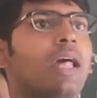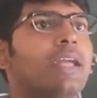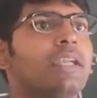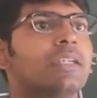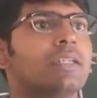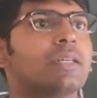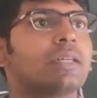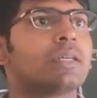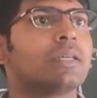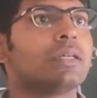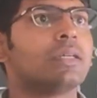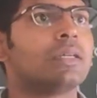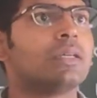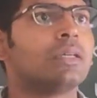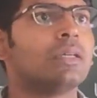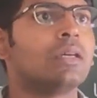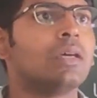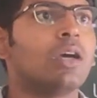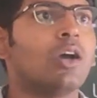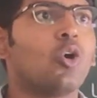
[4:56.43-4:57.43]
the light.
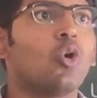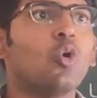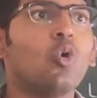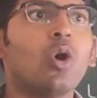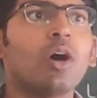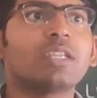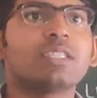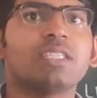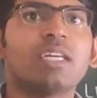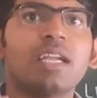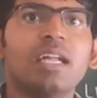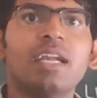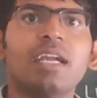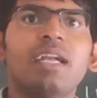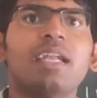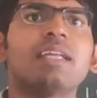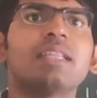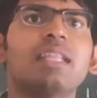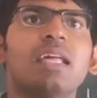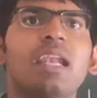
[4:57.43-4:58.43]
who are
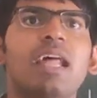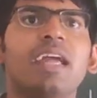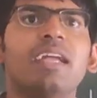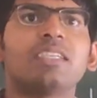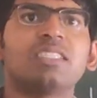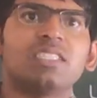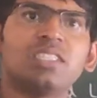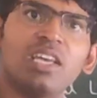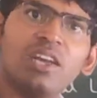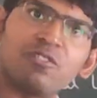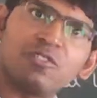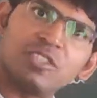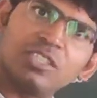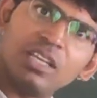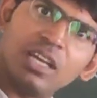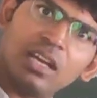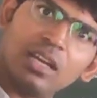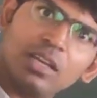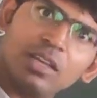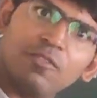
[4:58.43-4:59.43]
generating the light,
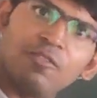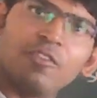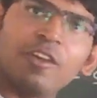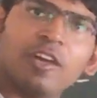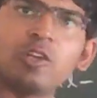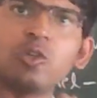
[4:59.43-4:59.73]
CFCL. If